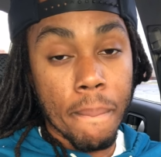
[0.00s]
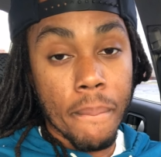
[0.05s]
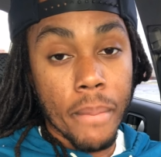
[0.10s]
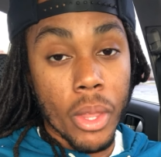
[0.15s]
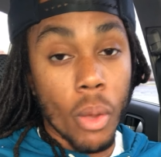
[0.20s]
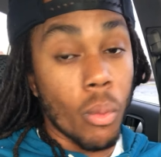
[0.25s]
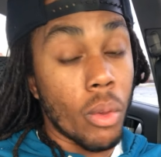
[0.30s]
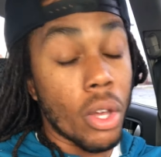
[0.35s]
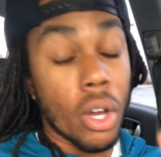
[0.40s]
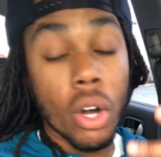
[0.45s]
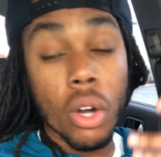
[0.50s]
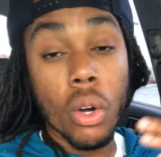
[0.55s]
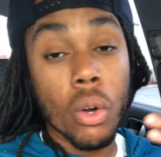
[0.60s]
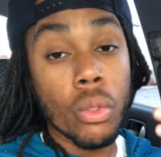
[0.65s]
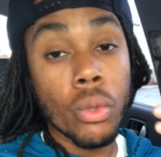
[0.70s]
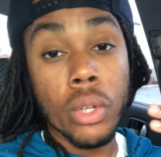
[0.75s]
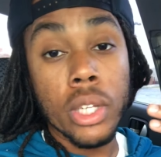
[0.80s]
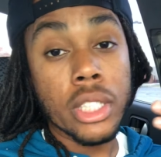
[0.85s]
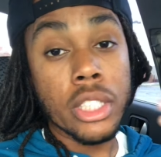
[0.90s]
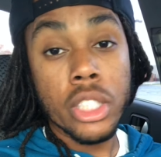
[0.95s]
We all go
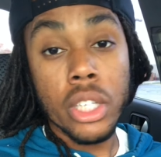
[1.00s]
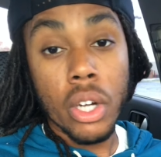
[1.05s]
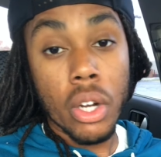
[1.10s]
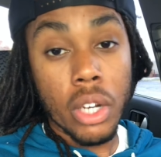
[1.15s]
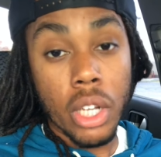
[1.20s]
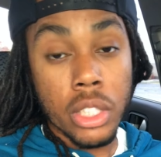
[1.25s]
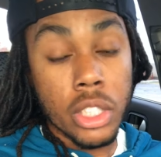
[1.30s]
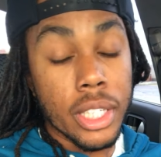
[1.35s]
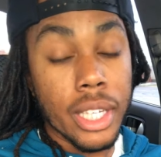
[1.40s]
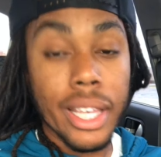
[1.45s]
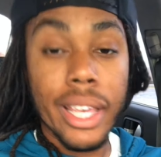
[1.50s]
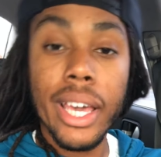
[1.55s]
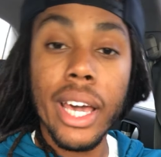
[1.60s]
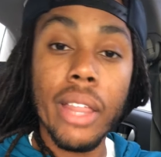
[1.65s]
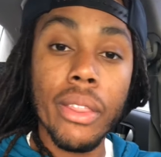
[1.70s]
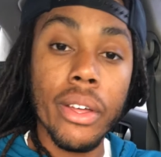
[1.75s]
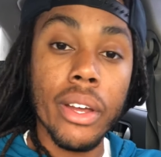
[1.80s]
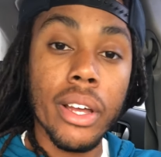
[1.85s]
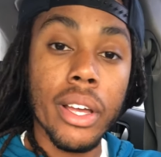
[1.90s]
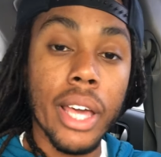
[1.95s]
through this journey
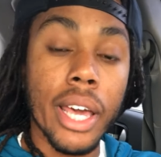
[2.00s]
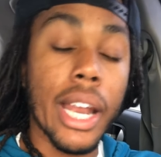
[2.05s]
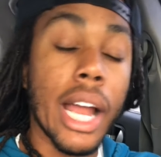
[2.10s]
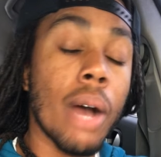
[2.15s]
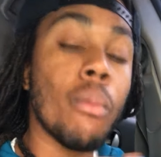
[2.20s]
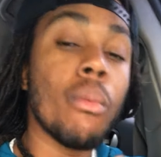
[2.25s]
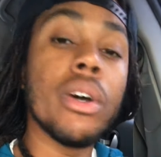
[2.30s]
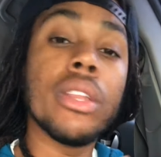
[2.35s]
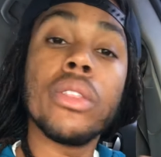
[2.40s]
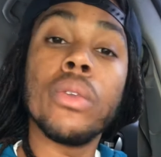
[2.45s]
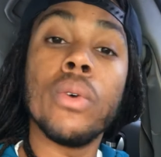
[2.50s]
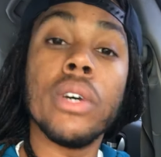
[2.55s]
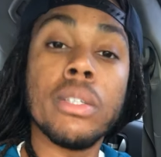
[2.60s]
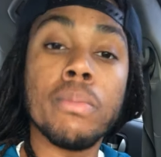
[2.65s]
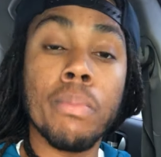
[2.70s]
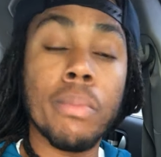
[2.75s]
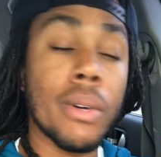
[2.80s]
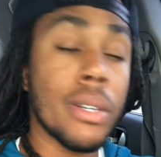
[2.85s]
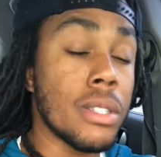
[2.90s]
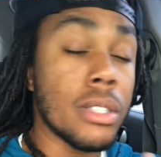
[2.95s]
together, and I went through it,
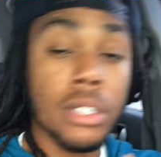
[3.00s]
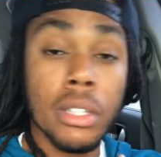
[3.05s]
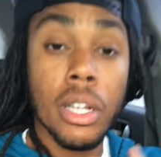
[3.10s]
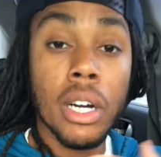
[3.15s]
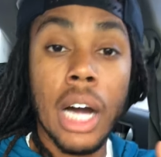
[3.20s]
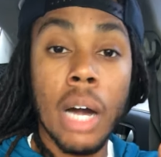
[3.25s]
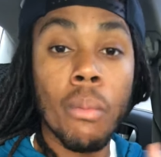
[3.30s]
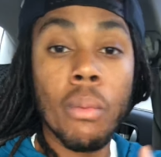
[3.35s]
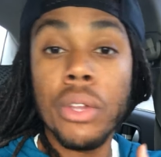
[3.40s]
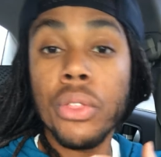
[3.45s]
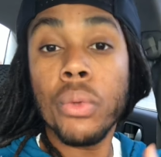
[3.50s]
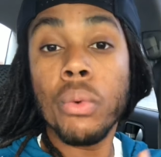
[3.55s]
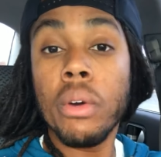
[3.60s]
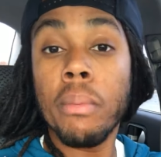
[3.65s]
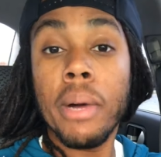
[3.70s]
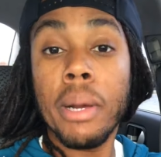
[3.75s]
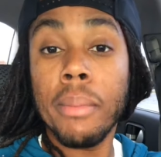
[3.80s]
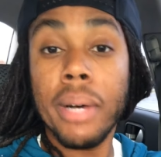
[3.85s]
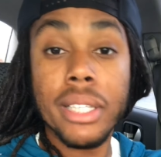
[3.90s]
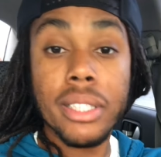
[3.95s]
but I went through it
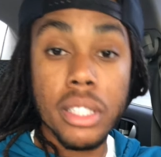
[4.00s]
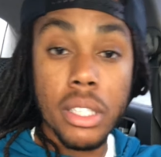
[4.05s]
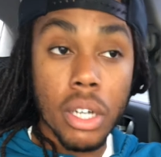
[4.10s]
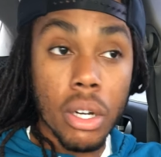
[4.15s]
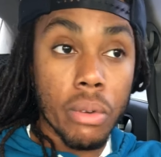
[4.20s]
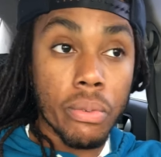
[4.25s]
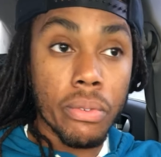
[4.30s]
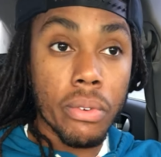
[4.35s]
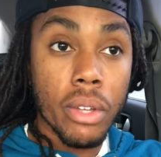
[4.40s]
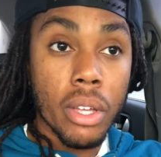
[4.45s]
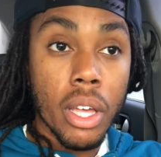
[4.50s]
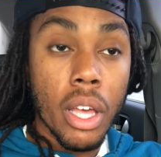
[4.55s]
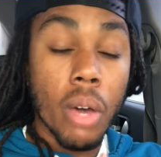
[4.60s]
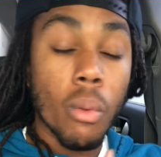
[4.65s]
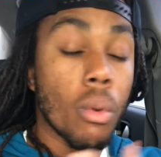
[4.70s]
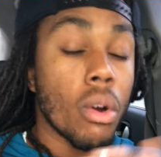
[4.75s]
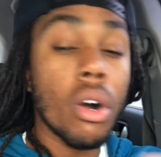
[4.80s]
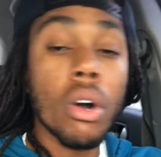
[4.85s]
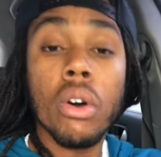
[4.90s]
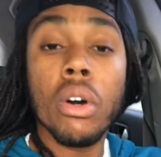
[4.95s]
by myself.
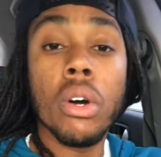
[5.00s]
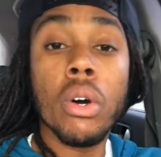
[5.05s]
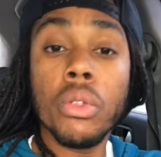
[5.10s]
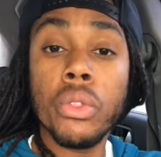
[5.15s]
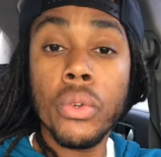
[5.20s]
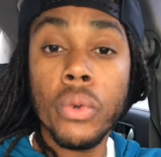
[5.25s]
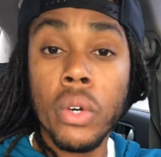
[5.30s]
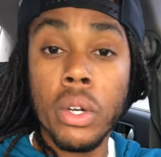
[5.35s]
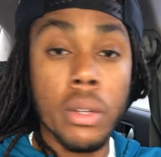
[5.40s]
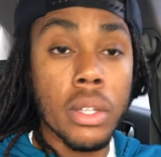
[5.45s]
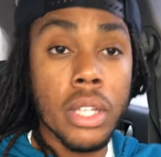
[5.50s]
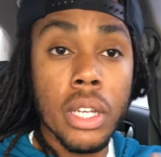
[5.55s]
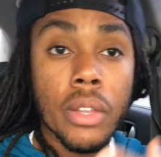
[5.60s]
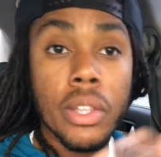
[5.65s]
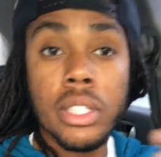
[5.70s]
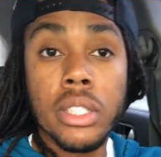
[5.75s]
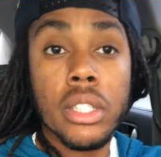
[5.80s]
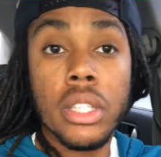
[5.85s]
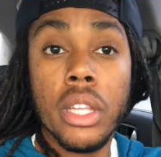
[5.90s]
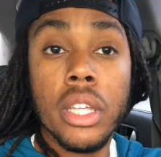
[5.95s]
We're all gonna go through
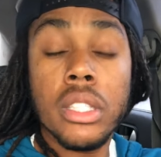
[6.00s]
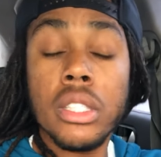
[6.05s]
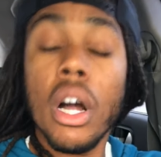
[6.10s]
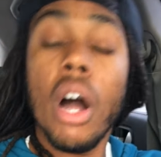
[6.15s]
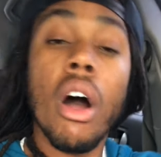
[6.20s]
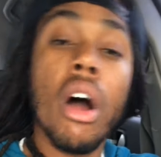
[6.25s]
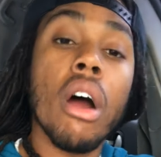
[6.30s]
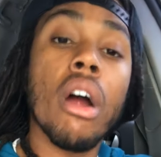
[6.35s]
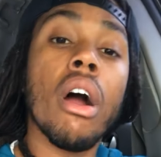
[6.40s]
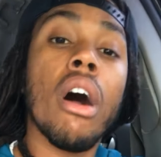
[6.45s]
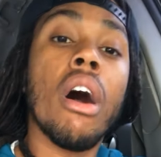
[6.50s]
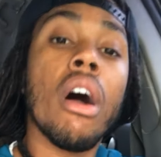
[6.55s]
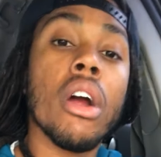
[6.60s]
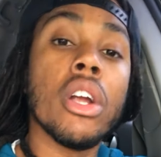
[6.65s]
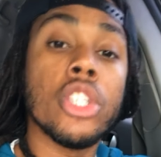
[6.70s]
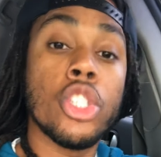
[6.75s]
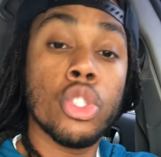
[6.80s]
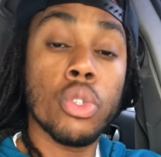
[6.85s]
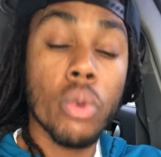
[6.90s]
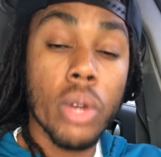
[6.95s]
it. These are our
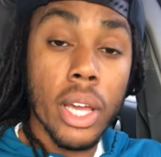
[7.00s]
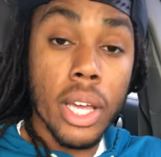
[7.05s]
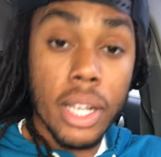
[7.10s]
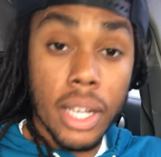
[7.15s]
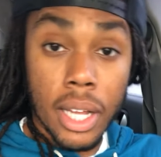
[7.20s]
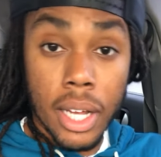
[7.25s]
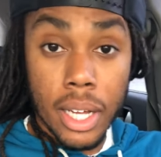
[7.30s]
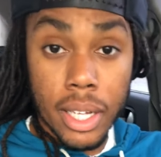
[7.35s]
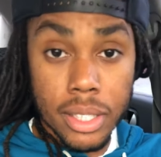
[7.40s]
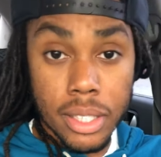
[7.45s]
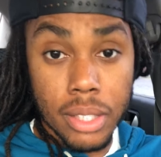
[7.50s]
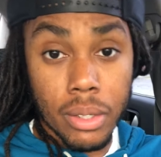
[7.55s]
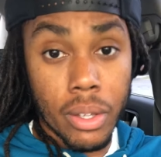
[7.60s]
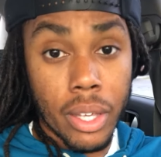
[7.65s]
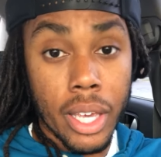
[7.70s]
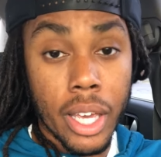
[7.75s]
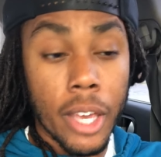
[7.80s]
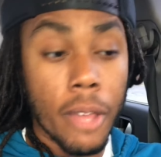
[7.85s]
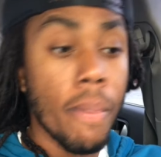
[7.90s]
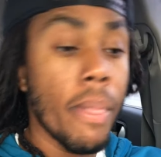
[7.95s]
dreadlocks,
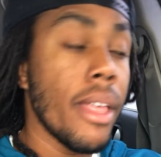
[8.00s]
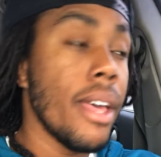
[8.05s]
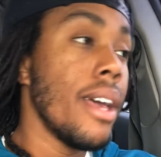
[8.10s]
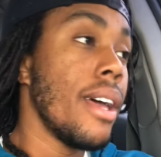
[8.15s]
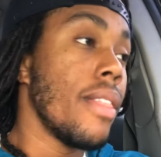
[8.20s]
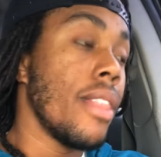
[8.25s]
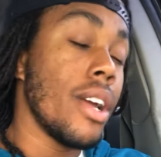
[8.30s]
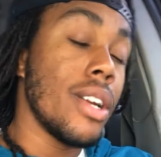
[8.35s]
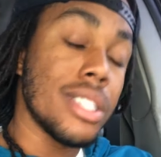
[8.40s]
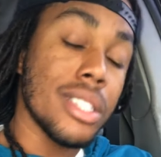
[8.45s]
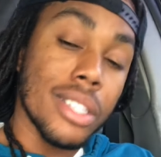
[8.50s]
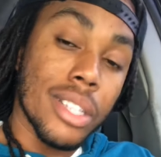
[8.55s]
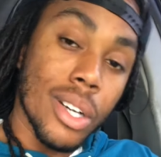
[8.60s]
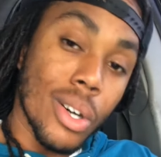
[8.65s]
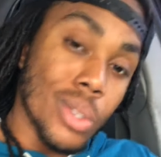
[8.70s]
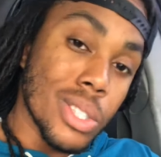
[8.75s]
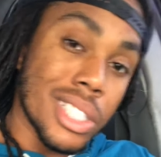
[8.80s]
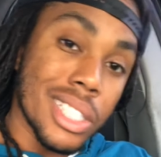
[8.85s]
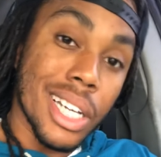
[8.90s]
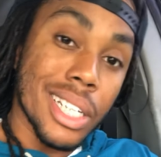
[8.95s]
okay? There's
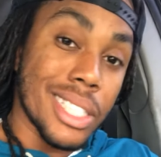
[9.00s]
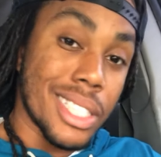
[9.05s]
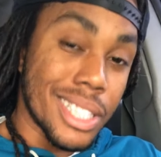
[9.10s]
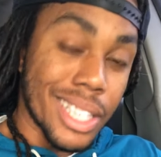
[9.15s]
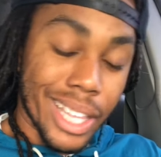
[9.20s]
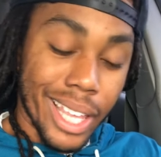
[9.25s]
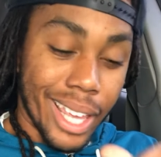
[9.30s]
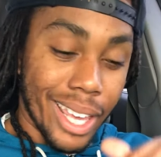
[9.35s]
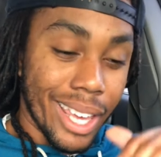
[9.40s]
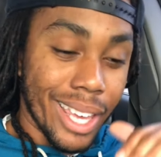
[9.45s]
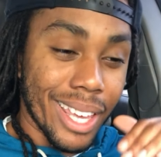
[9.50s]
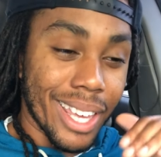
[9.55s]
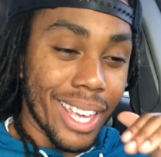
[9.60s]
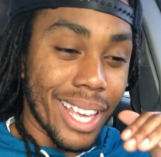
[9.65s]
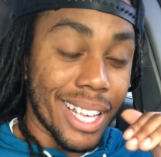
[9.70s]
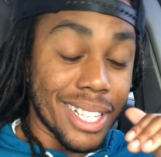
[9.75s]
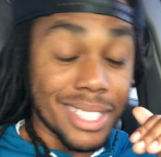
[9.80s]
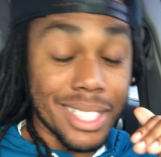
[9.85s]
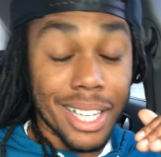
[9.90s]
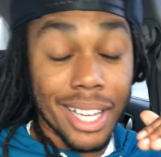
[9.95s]
no such thing
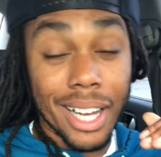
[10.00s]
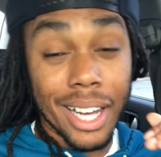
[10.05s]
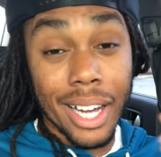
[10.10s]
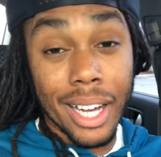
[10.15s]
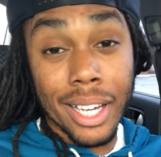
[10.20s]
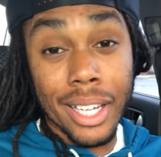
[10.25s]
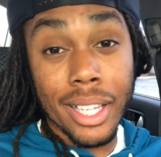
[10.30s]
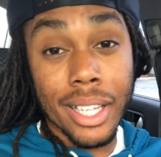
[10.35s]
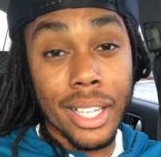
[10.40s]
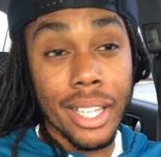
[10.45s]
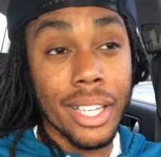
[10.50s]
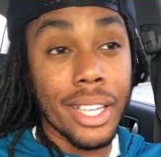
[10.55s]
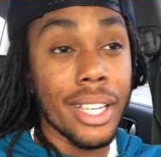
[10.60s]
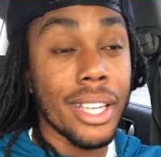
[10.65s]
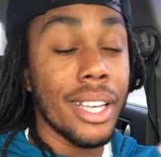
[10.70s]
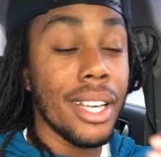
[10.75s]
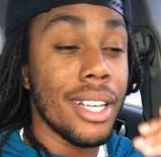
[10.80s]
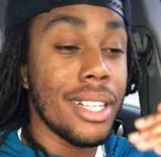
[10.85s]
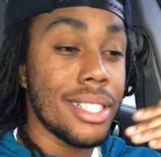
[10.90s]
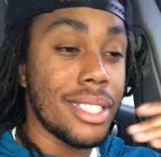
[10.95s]
as the ugly
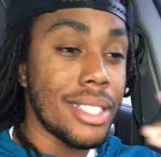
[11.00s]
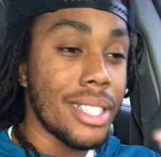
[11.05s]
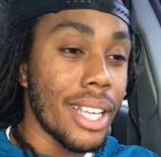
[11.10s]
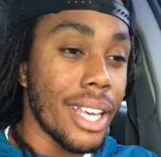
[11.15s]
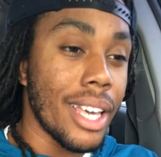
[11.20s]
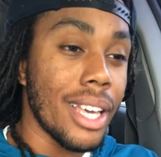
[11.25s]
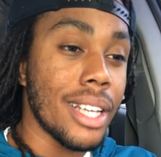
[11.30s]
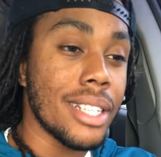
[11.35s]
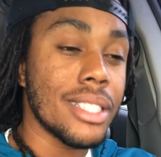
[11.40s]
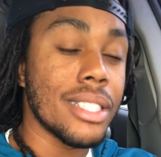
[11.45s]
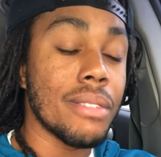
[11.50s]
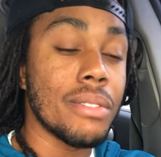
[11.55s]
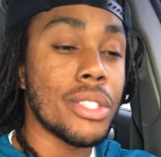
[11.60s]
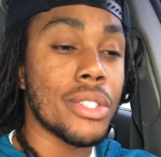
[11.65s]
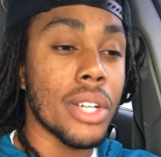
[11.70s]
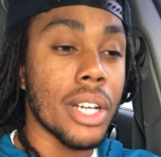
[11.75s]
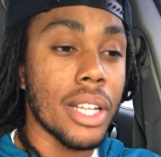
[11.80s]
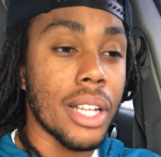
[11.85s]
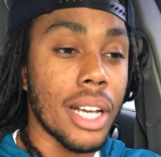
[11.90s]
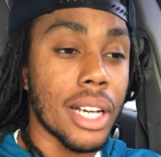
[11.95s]
stage of
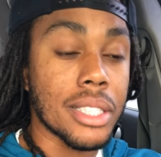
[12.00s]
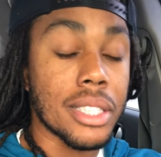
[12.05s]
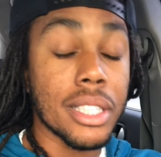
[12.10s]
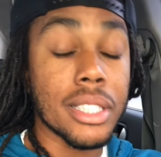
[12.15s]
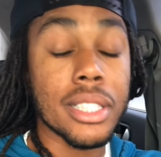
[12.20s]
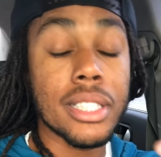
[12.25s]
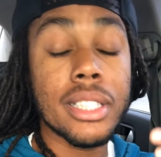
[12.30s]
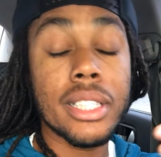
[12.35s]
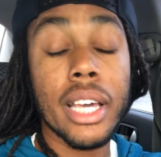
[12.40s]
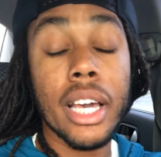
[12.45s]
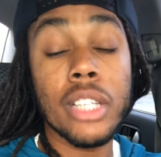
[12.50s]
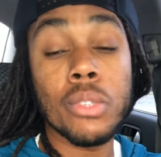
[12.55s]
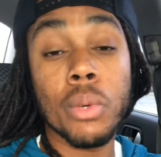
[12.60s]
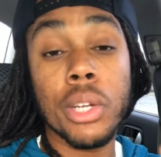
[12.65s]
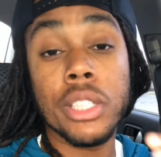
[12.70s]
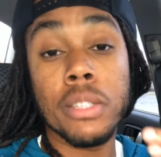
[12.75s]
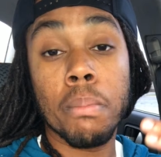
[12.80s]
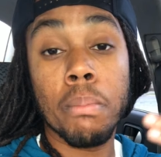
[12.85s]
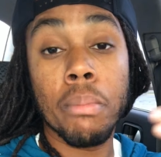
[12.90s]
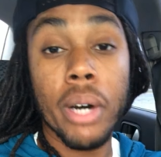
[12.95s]
dreadlocks. There's a stage when
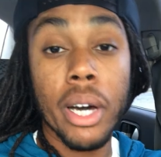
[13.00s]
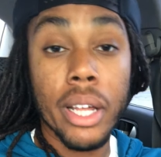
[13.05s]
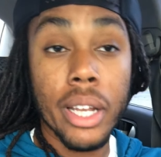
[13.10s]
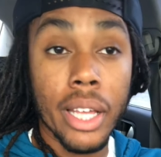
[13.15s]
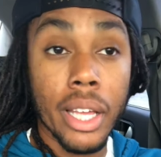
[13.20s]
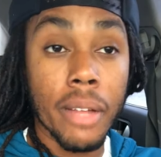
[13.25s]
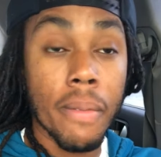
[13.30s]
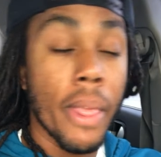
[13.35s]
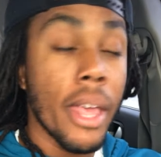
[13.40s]
it's budding.